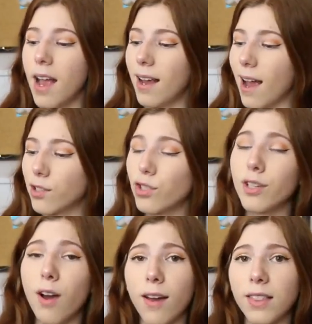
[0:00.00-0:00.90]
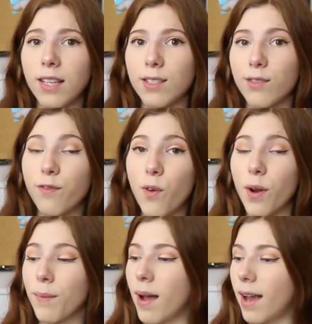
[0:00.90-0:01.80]
I actually got this
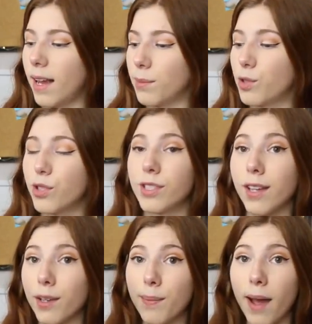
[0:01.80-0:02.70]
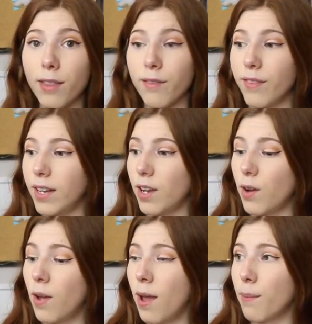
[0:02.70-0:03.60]
for my hamster sand bath video,